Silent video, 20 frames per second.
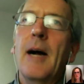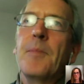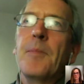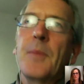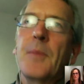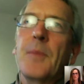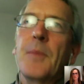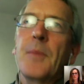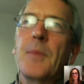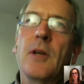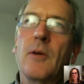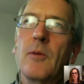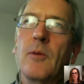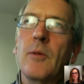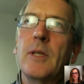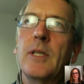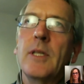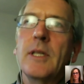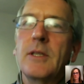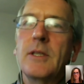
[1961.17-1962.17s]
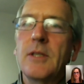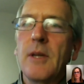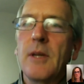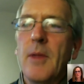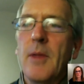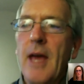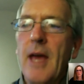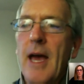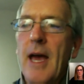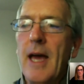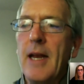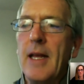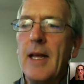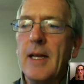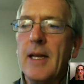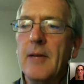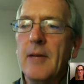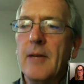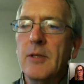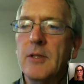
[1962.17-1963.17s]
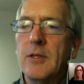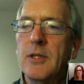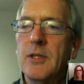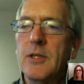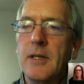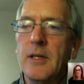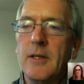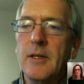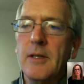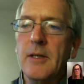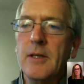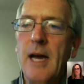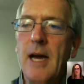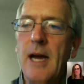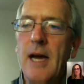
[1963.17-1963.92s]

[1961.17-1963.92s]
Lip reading: So we did some of that, and it was still,